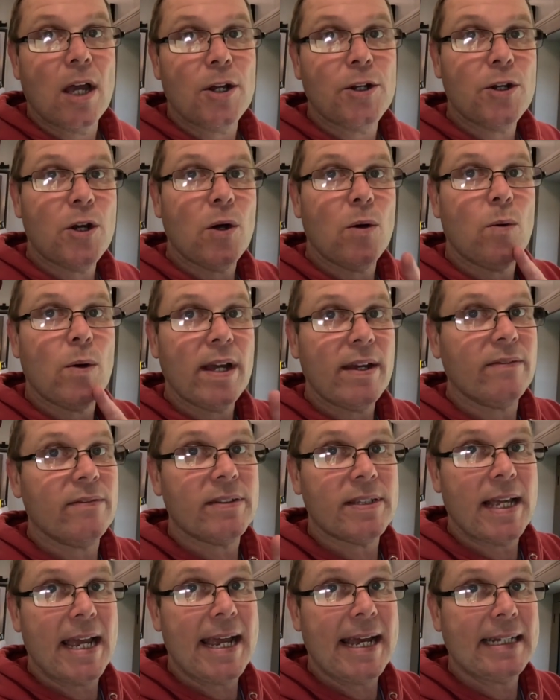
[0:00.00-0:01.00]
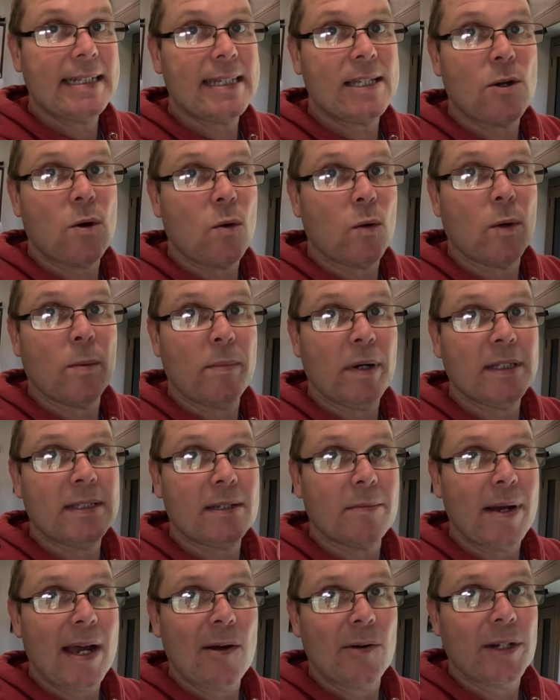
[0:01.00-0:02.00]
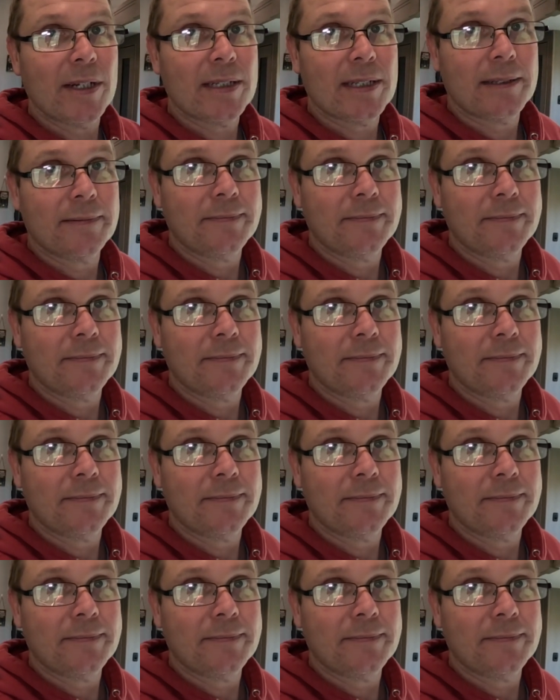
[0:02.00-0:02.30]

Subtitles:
No ifs, ands, or buts about it.